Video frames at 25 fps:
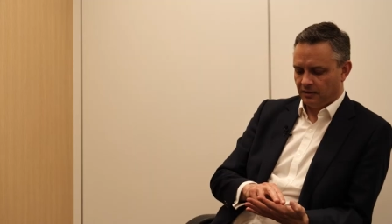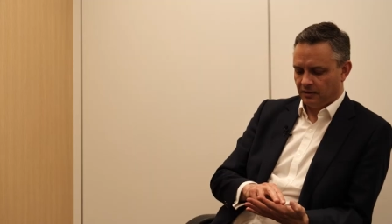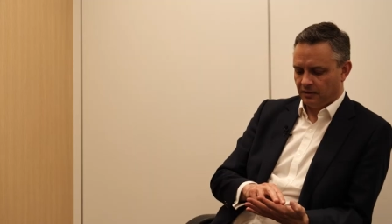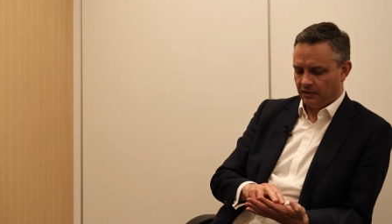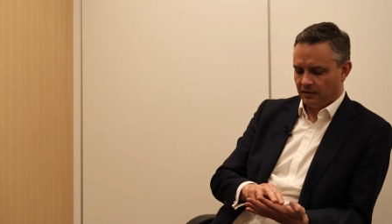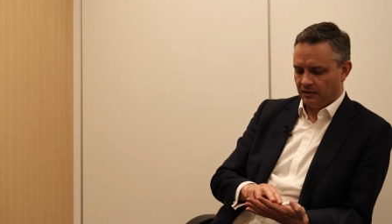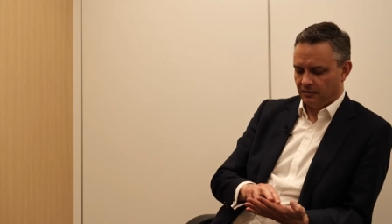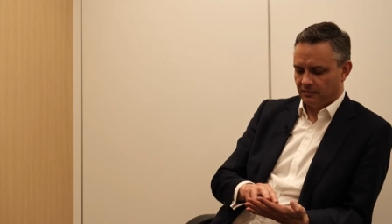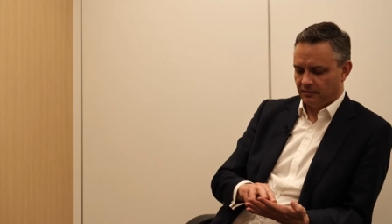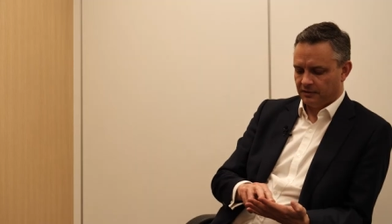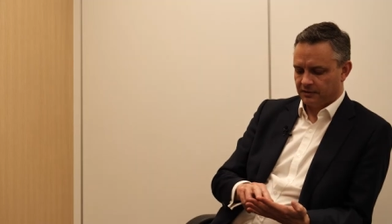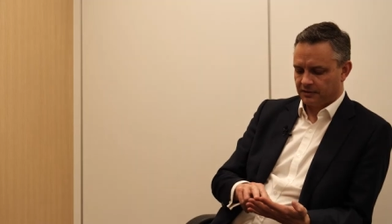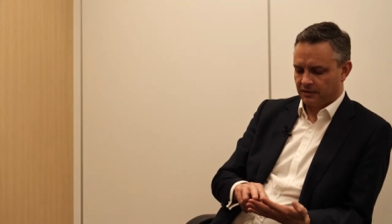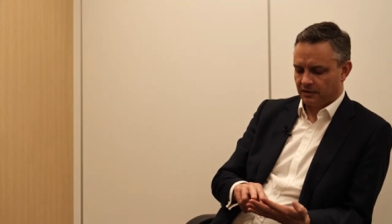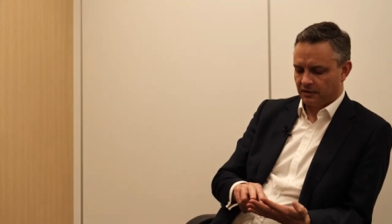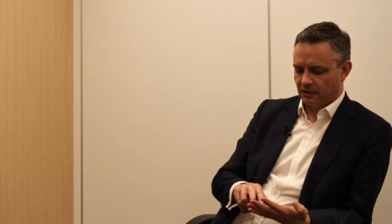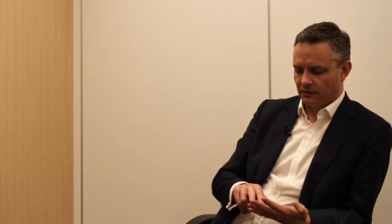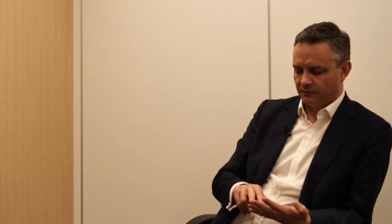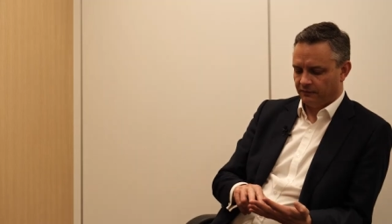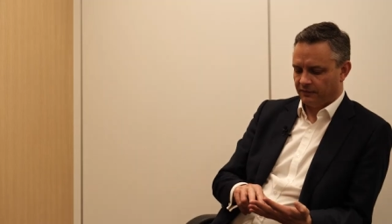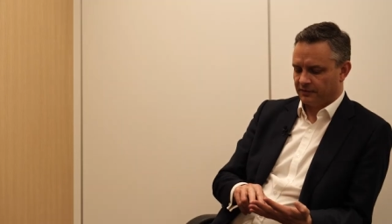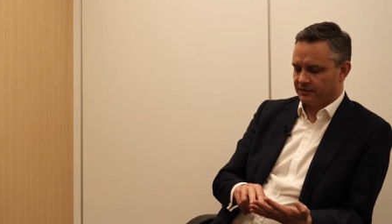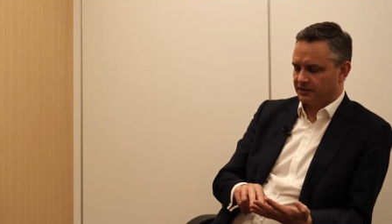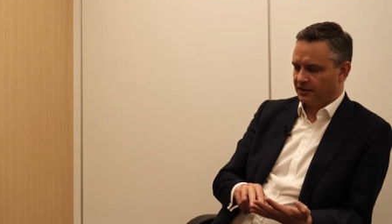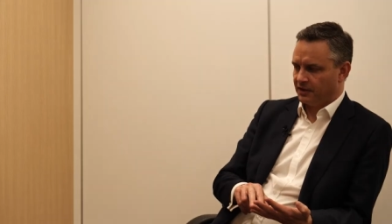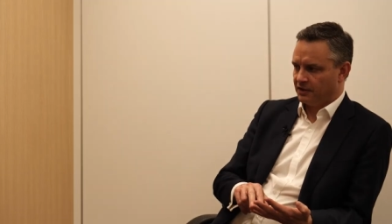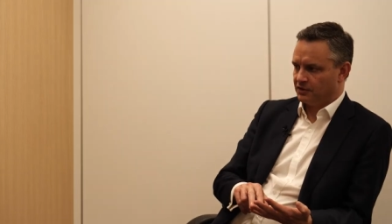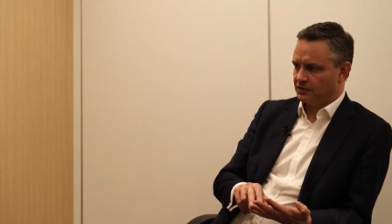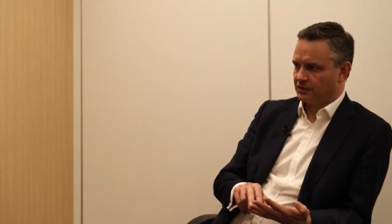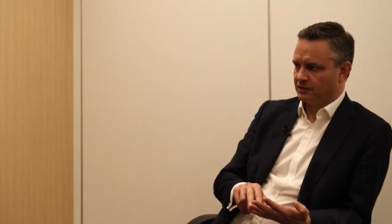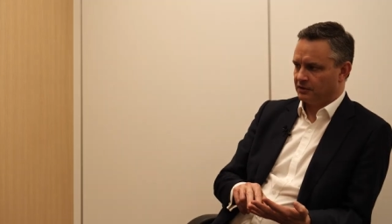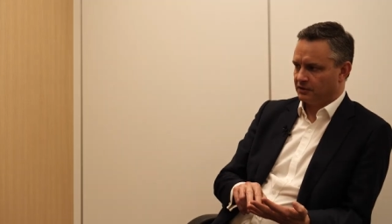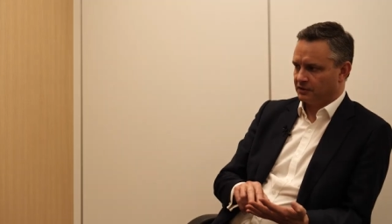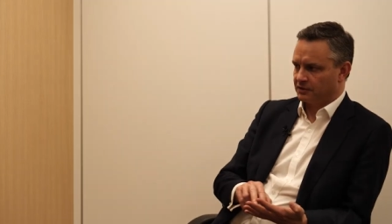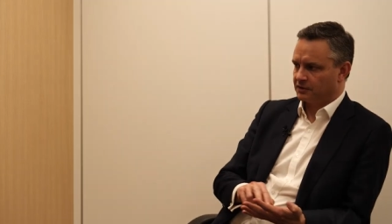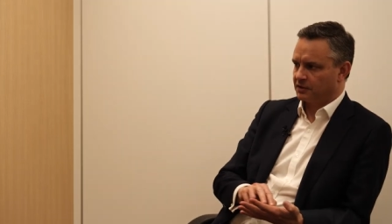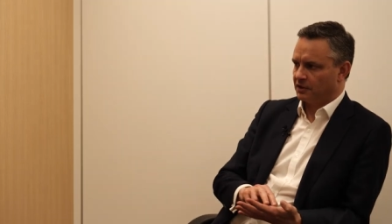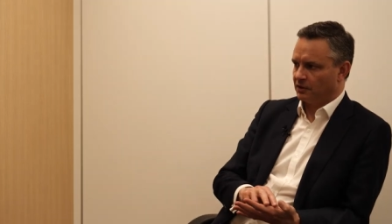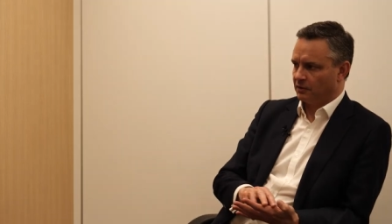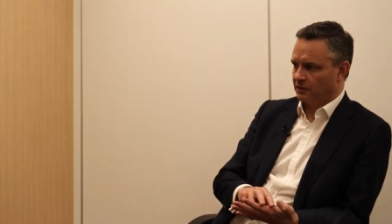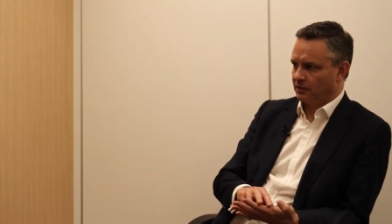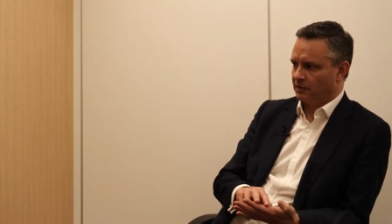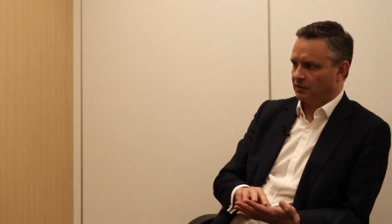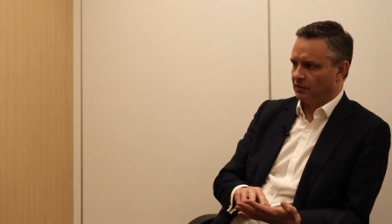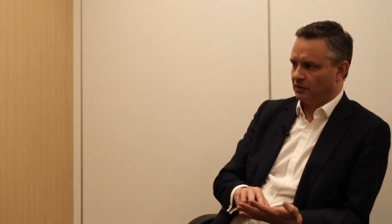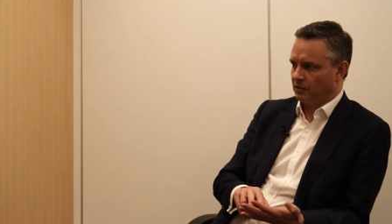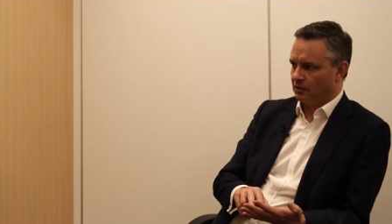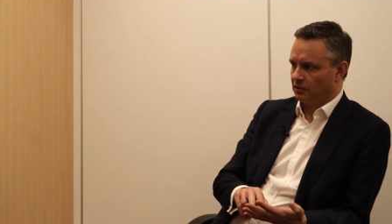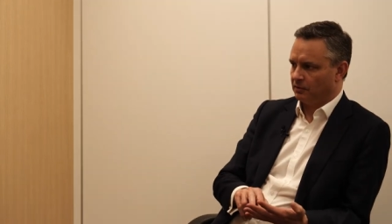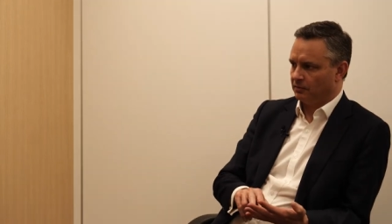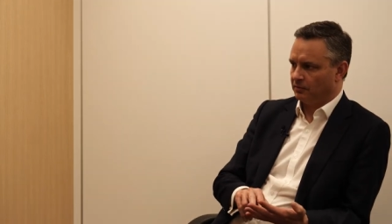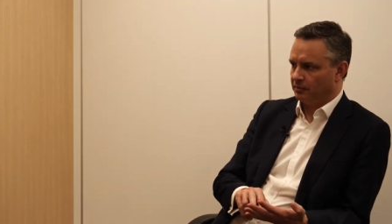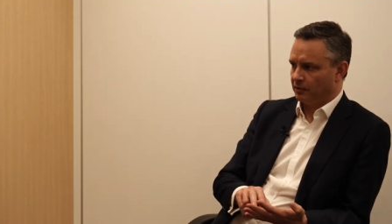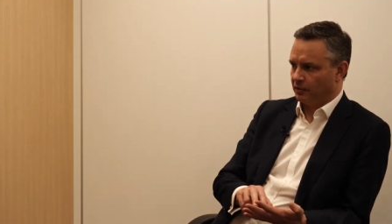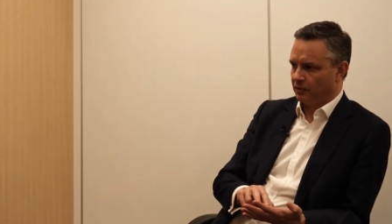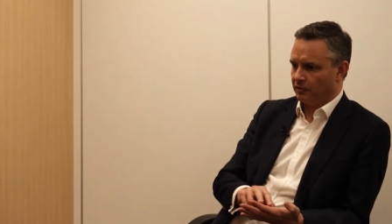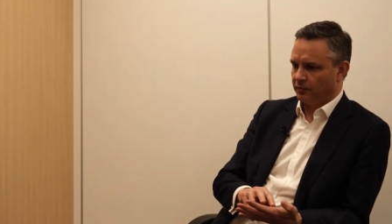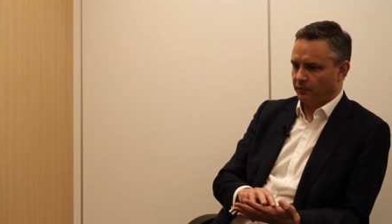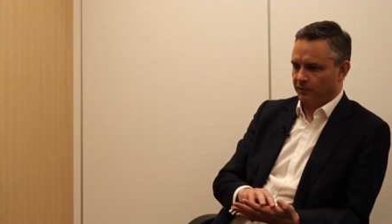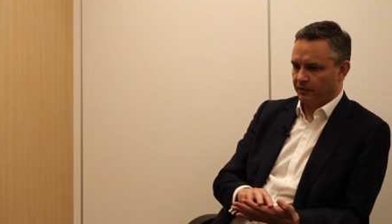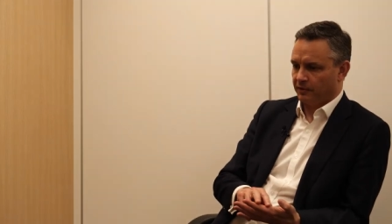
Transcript: there is a conversation that's going on both